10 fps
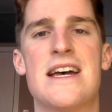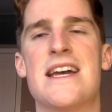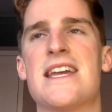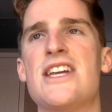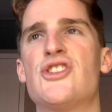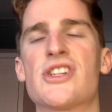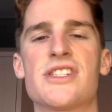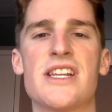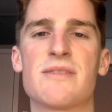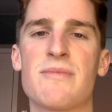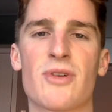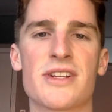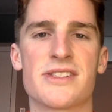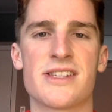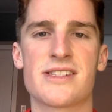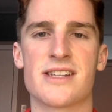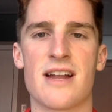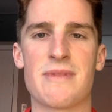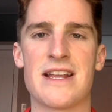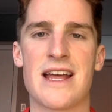He just needs to be more consistent. I
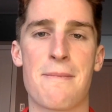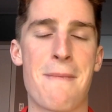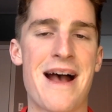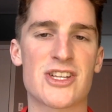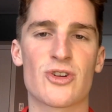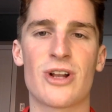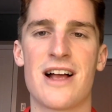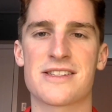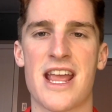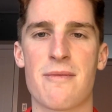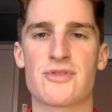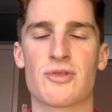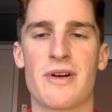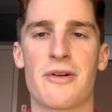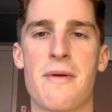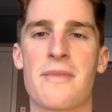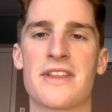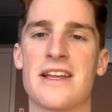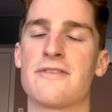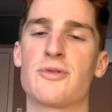mean, he had a masterclass game, I'm sure we all remember, at
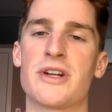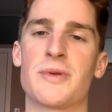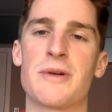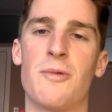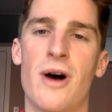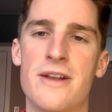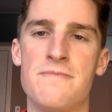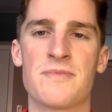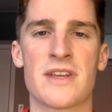the end of 2021.